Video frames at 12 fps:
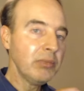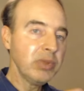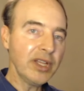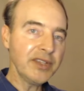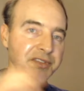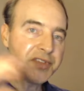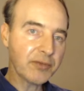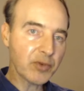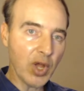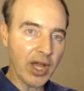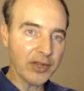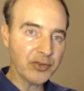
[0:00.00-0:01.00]
plus several
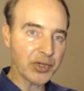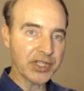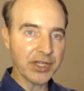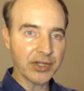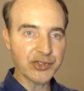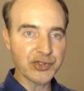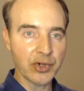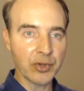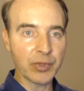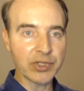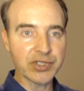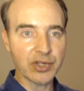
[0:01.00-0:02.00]
hundred years during
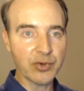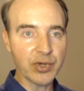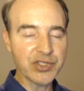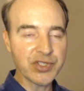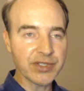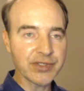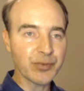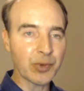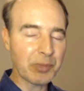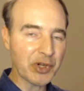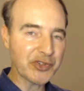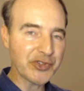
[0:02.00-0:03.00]
which the Christians were
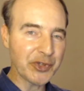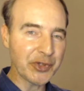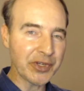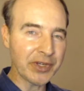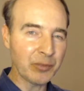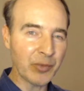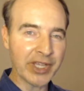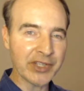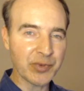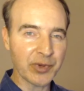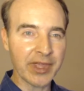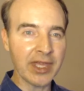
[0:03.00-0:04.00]
persecuted in ways
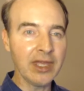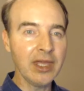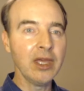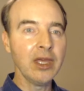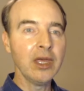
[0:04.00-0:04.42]
where they